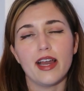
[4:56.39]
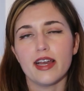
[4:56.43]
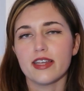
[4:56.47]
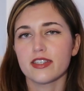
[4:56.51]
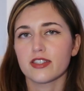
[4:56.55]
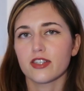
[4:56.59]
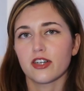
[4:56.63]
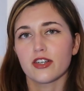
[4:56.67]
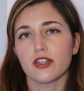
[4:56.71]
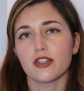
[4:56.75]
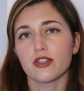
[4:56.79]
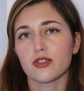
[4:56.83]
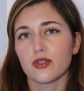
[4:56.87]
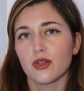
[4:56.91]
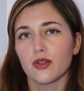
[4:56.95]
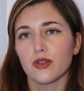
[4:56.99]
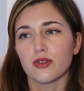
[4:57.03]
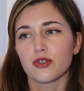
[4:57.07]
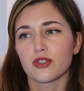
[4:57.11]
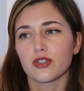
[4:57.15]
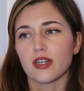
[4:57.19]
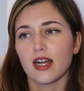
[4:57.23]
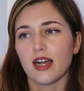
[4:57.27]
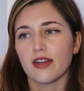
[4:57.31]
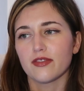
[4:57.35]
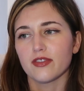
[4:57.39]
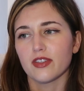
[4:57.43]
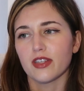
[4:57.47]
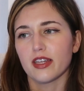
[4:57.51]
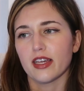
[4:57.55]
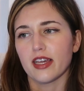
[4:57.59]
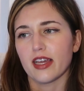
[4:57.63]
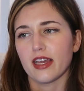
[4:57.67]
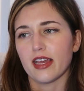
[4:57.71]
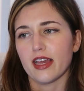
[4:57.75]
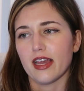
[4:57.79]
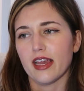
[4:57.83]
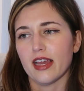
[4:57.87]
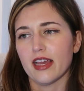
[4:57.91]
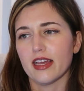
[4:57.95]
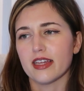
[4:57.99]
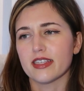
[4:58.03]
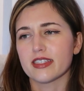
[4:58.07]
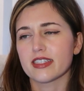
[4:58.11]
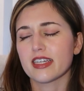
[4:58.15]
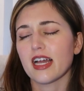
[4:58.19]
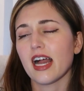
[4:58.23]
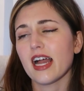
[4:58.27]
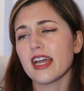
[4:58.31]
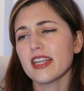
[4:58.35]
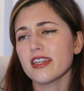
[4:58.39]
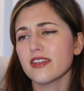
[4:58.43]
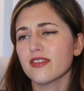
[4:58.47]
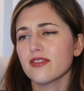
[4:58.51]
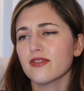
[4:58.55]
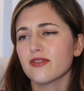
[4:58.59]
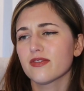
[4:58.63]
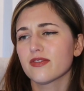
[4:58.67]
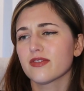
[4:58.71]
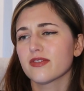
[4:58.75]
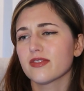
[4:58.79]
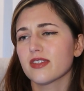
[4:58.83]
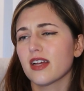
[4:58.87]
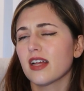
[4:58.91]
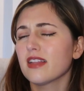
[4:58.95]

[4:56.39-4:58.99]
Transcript: I started solo traveling and kind of